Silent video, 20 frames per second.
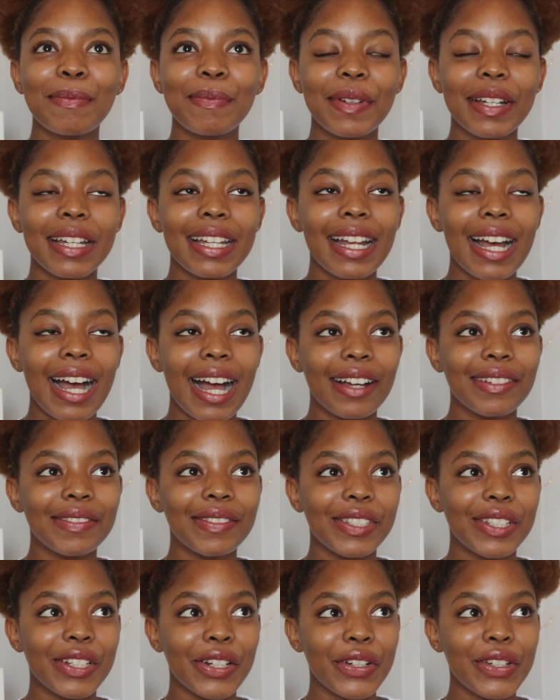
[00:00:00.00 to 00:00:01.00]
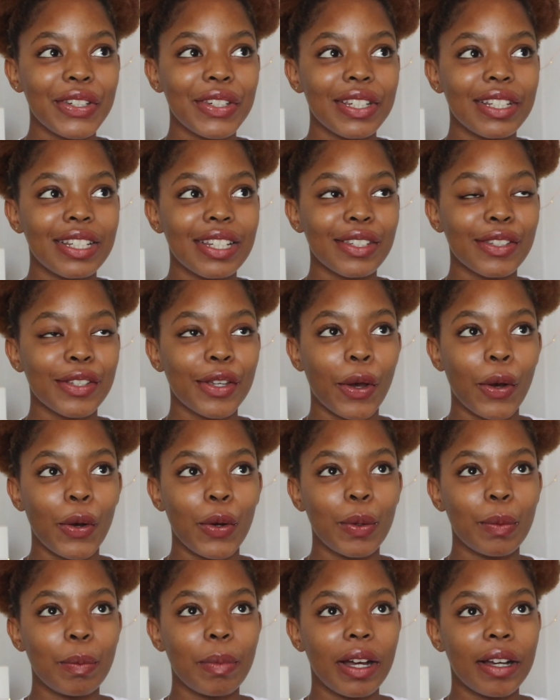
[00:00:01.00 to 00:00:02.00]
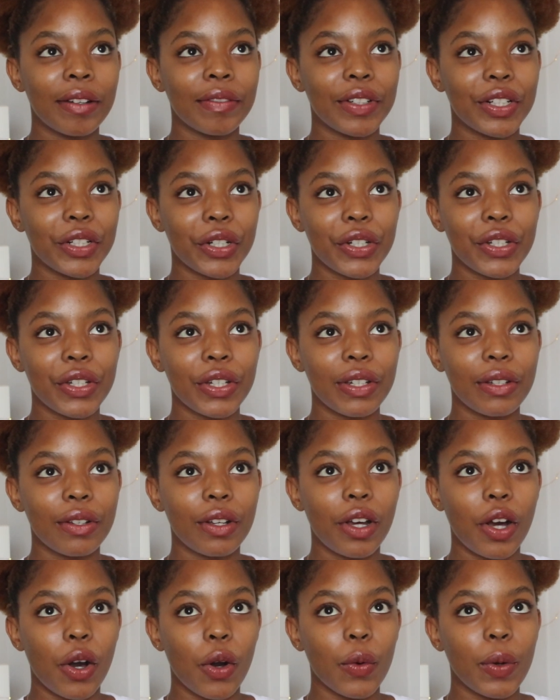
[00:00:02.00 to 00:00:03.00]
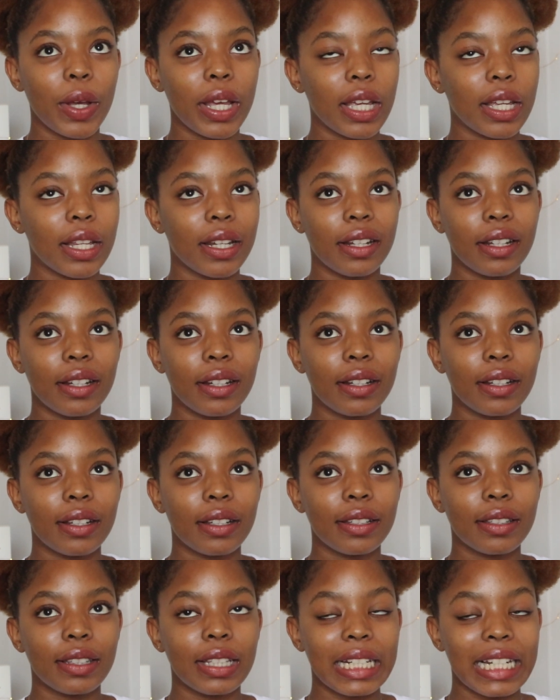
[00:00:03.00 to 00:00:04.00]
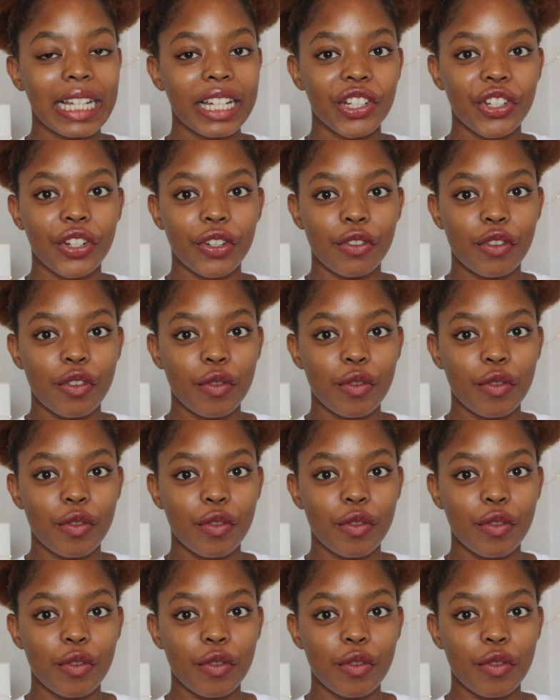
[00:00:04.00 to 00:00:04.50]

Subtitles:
But I've learned to just cope. I've learned to go in the lecture